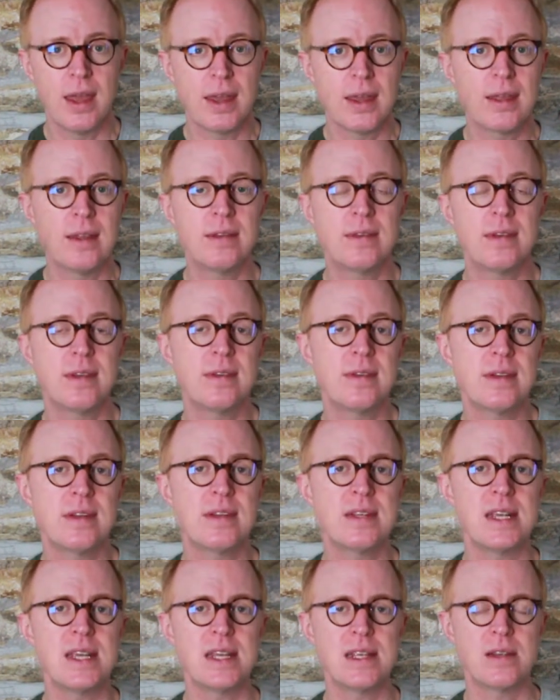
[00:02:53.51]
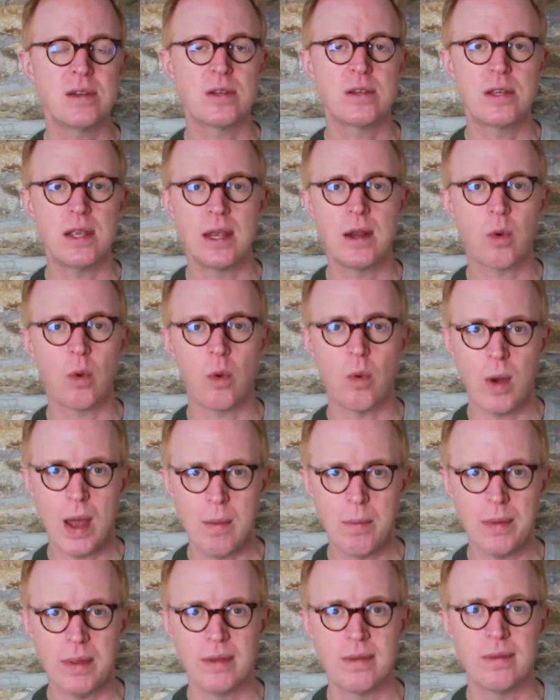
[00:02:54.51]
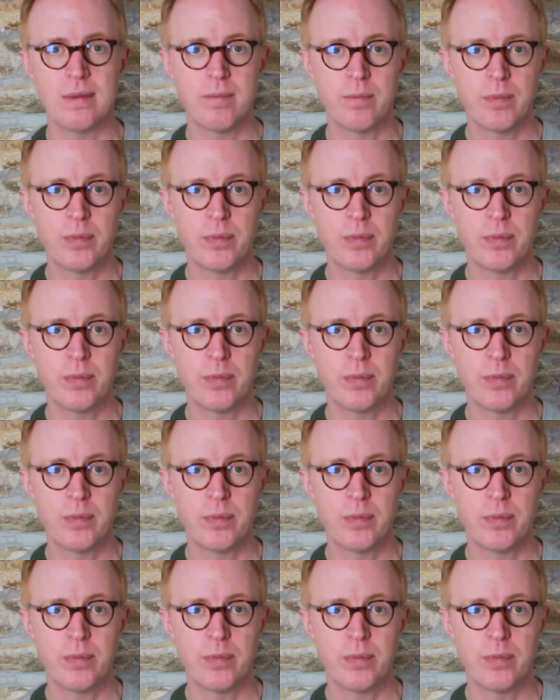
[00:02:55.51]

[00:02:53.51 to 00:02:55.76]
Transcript: Consistency is your secret weapon.